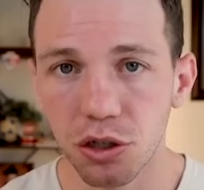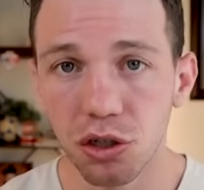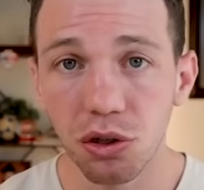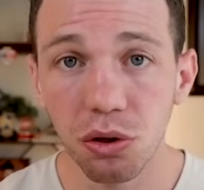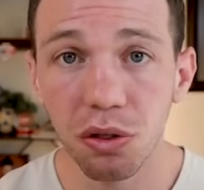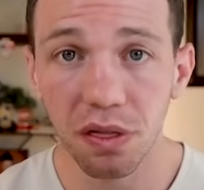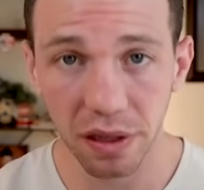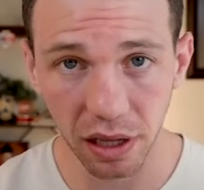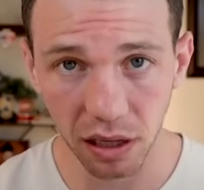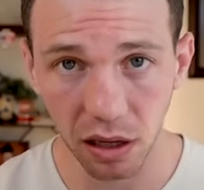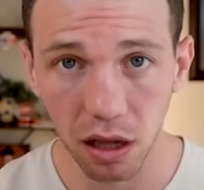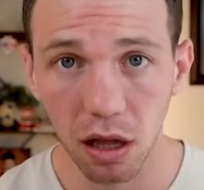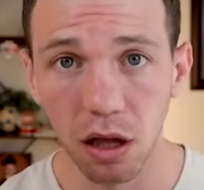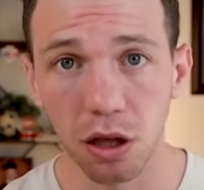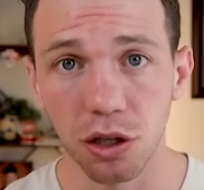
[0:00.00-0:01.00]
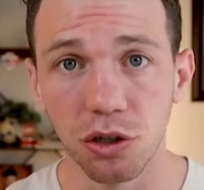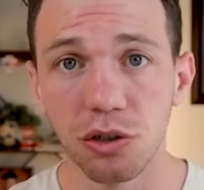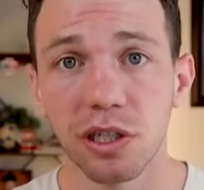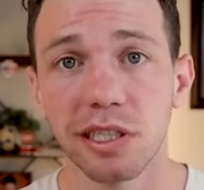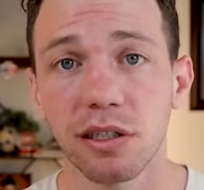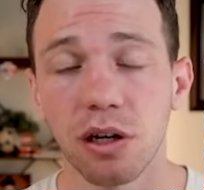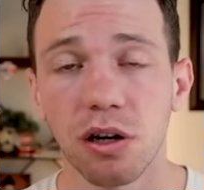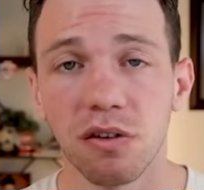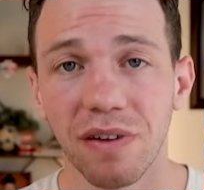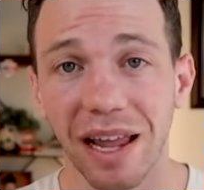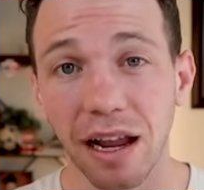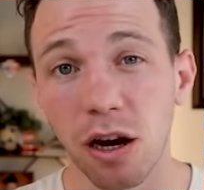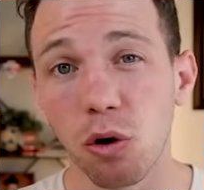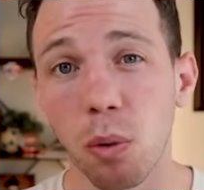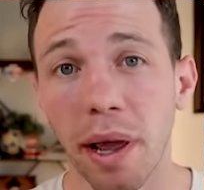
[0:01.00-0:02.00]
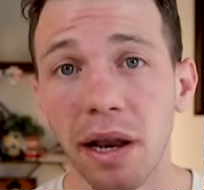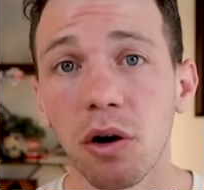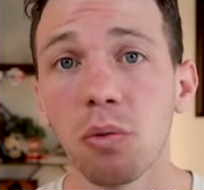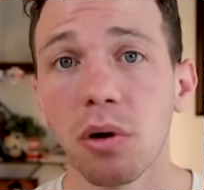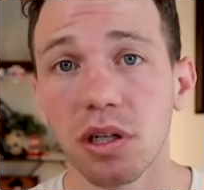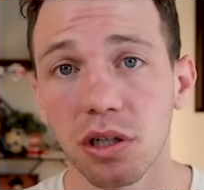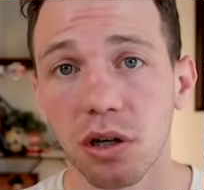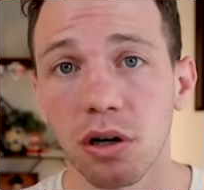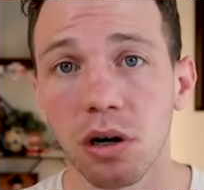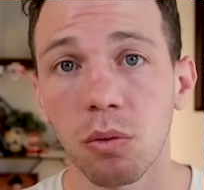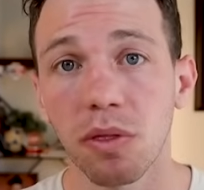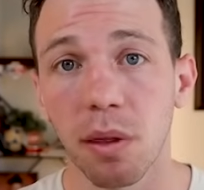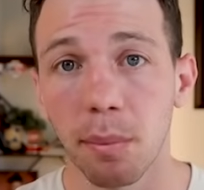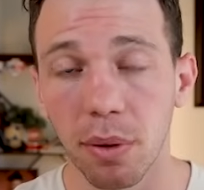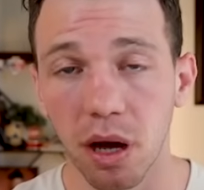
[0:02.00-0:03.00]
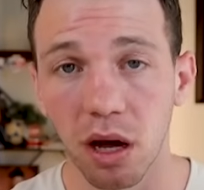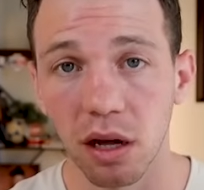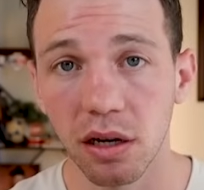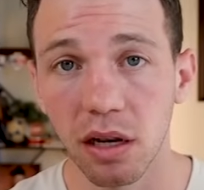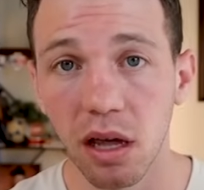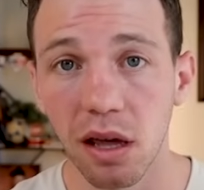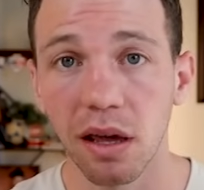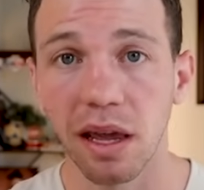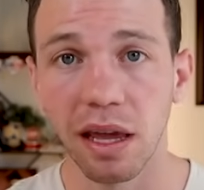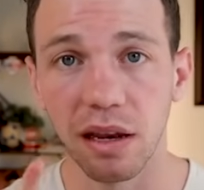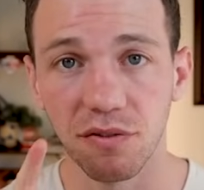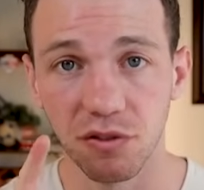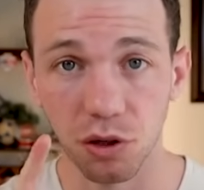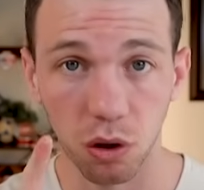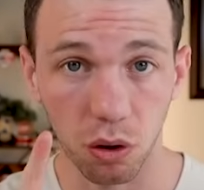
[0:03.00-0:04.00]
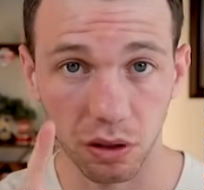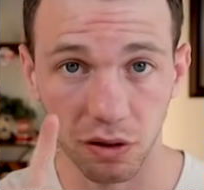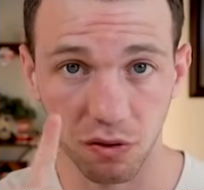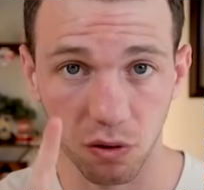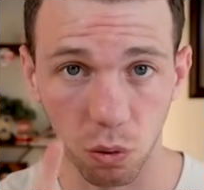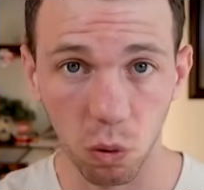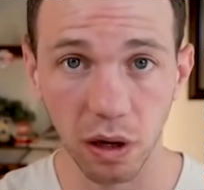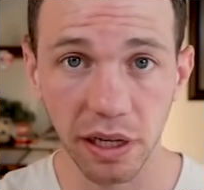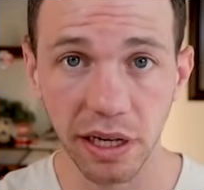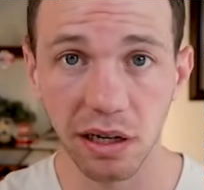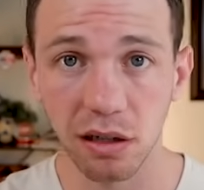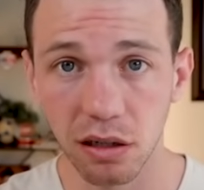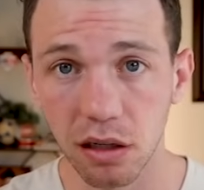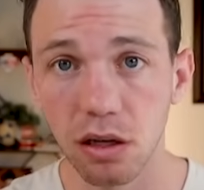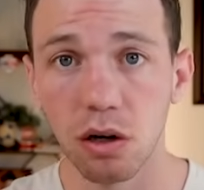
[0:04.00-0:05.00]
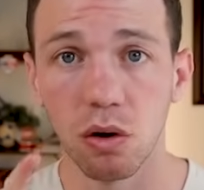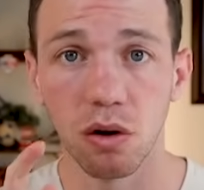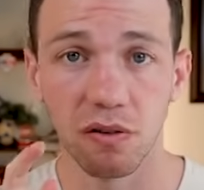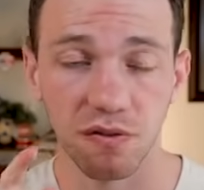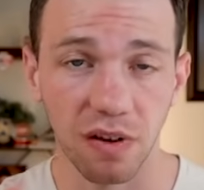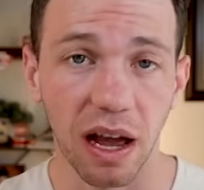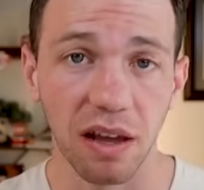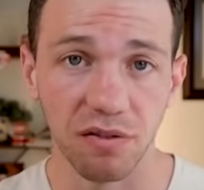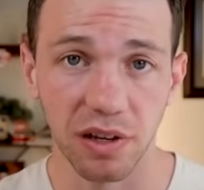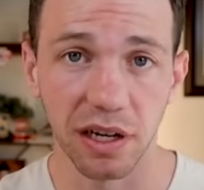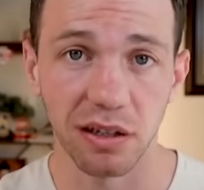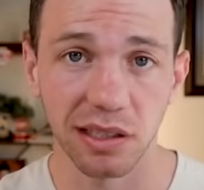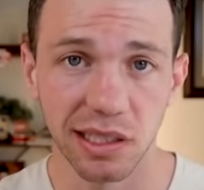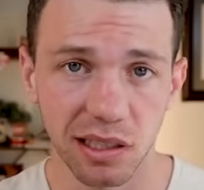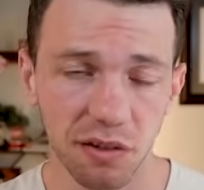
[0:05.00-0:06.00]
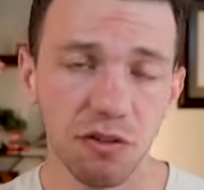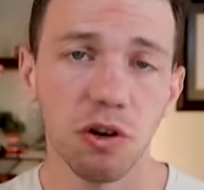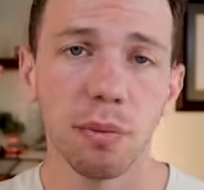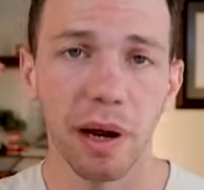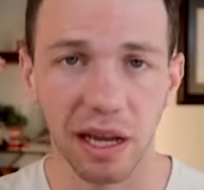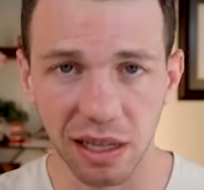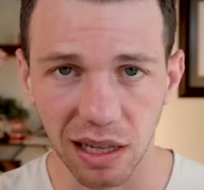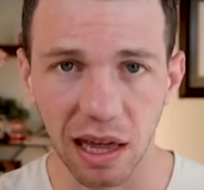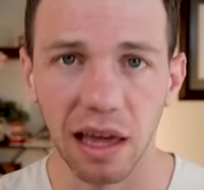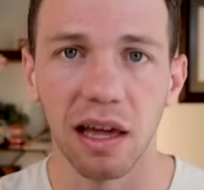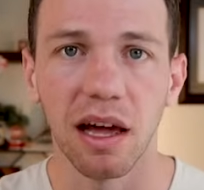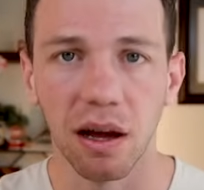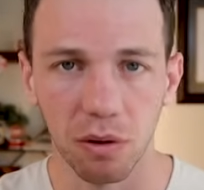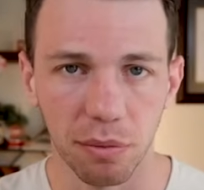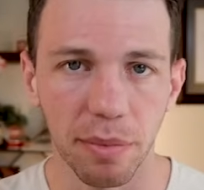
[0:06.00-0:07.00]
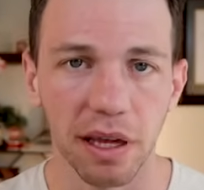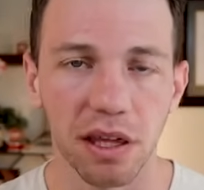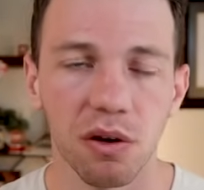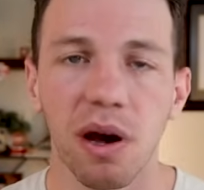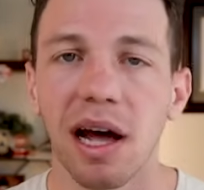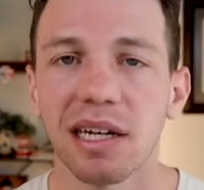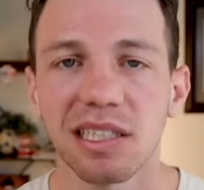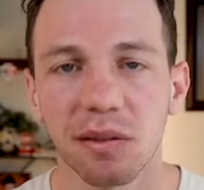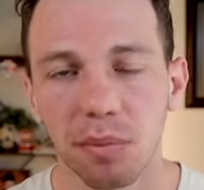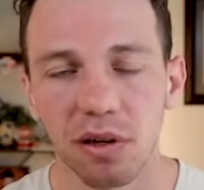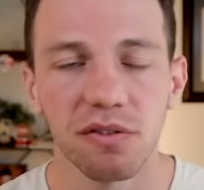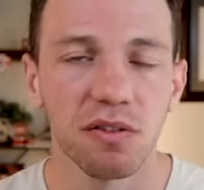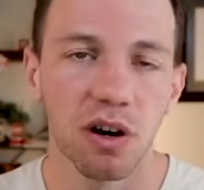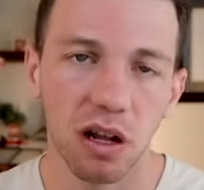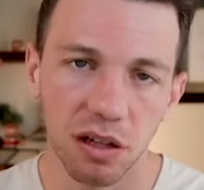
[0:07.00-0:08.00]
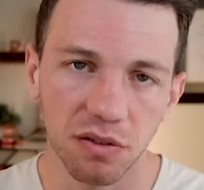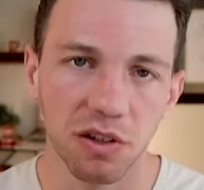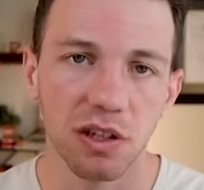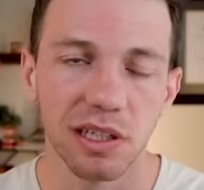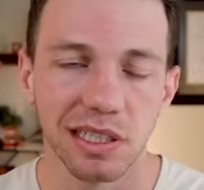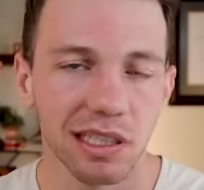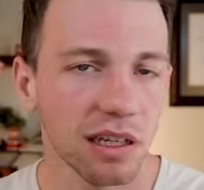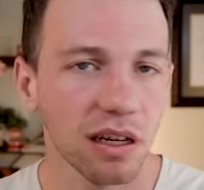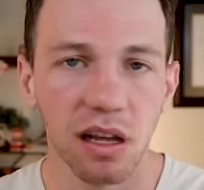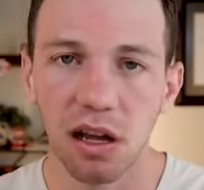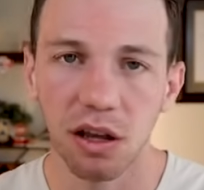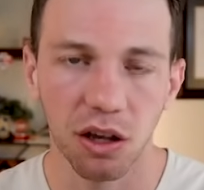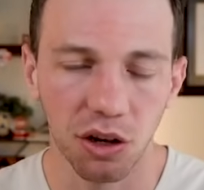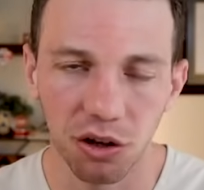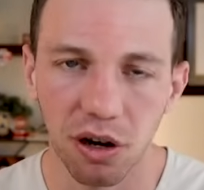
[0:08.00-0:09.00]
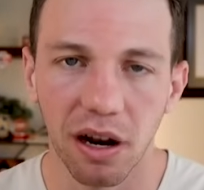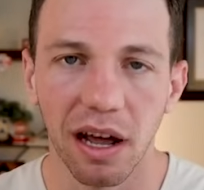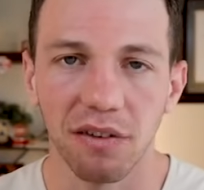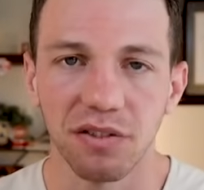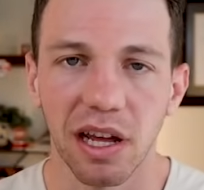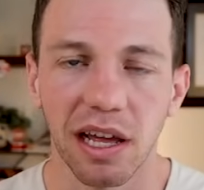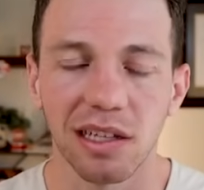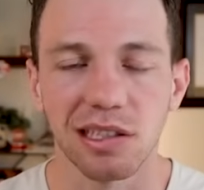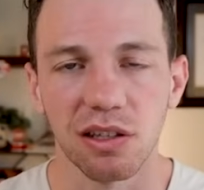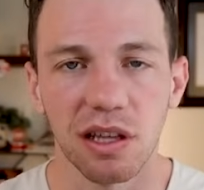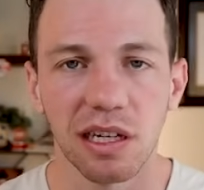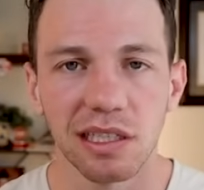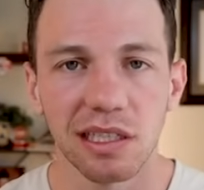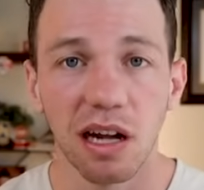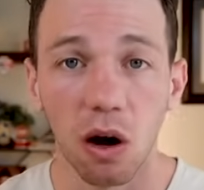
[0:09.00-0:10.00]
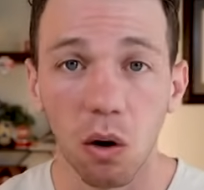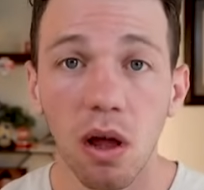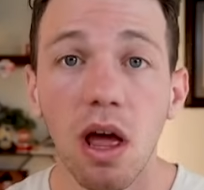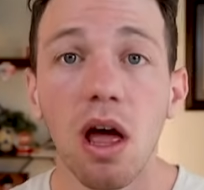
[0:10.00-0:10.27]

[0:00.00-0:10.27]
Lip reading: Do you think you deserve a greater return with a bond if you hold it for 1 year or 5 years? And if you're my client, I would make you ask, but for all of you listening, you do not have to answer this. So